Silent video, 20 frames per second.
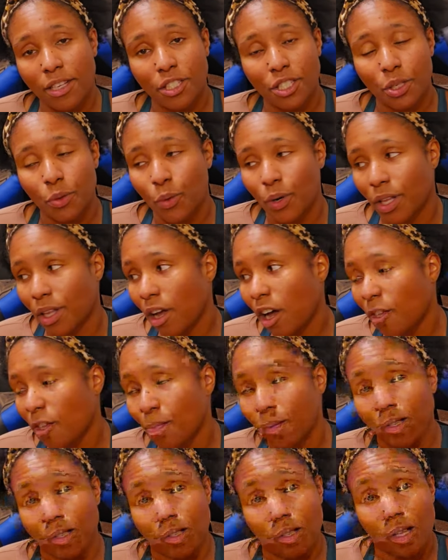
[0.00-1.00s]
She went off,
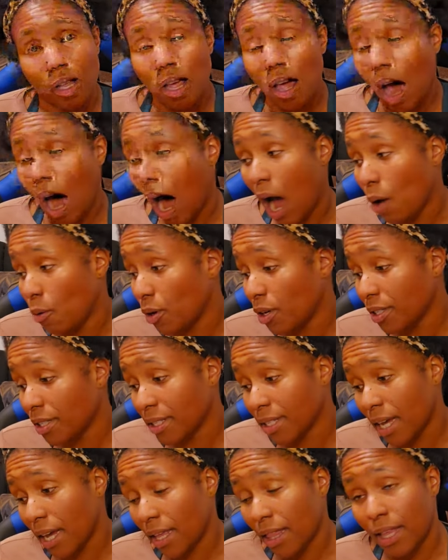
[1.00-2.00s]
but I will
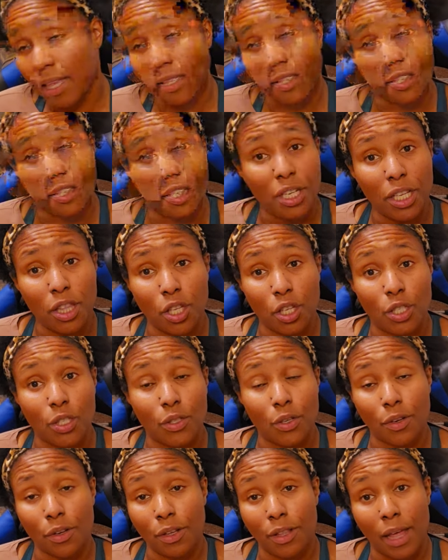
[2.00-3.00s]
say this, Jen looks
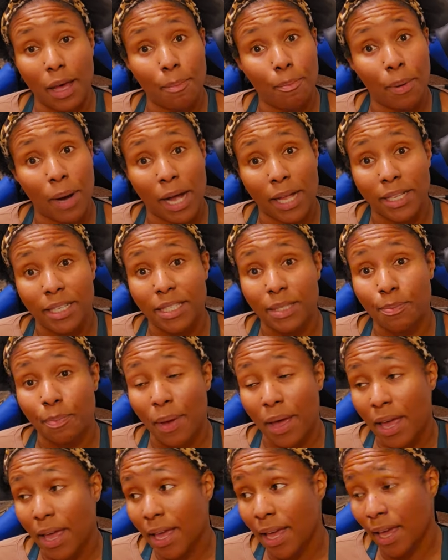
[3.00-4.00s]
good. That body's
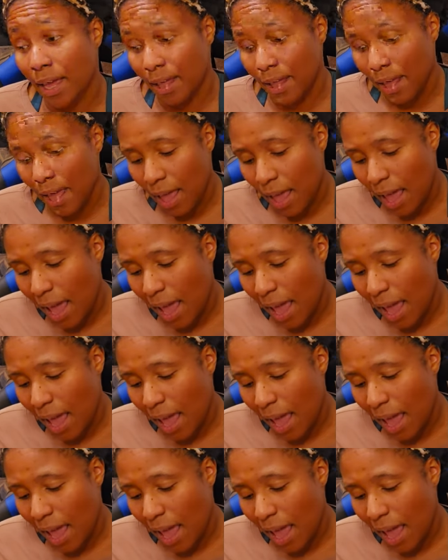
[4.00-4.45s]
banging.